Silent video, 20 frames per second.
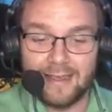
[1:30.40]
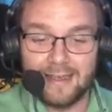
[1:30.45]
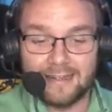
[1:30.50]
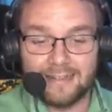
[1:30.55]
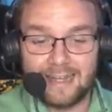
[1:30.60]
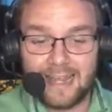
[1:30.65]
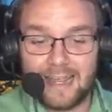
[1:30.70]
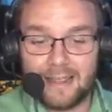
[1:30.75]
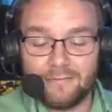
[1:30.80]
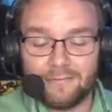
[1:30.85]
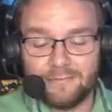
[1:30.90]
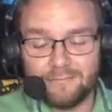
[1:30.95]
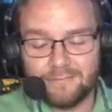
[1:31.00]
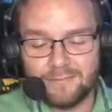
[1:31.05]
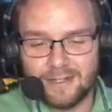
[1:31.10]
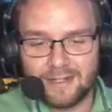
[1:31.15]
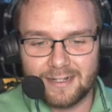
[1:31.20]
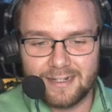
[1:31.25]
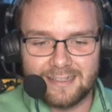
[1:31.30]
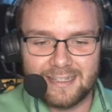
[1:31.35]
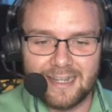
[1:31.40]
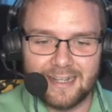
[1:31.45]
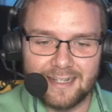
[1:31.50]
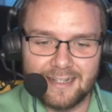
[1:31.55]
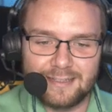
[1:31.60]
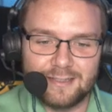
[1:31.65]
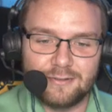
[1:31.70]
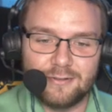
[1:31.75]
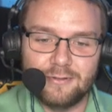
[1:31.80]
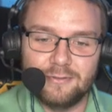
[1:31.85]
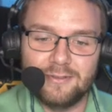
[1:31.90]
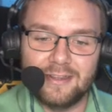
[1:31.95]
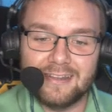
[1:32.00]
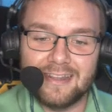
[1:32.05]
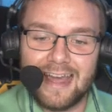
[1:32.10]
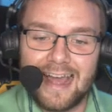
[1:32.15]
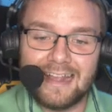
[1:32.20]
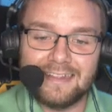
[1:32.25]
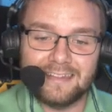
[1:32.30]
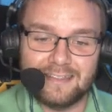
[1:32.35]
Dave, you're going to take us through the
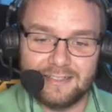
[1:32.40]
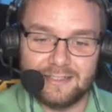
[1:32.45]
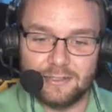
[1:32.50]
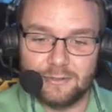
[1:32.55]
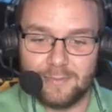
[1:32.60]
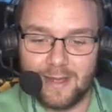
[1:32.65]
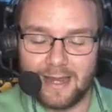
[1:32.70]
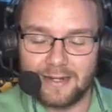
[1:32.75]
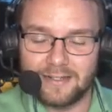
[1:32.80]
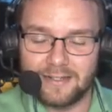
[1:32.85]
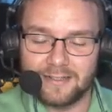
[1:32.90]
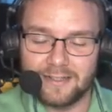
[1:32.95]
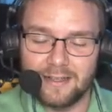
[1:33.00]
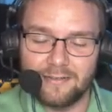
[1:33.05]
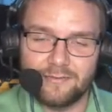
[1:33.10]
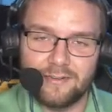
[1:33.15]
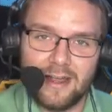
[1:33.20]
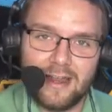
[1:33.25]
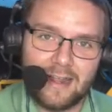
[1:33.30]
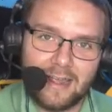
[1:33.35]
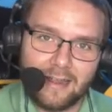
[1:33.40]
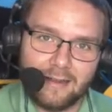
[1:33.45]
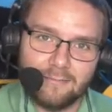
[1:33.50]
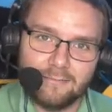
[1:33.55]
last 2 matches on Friday.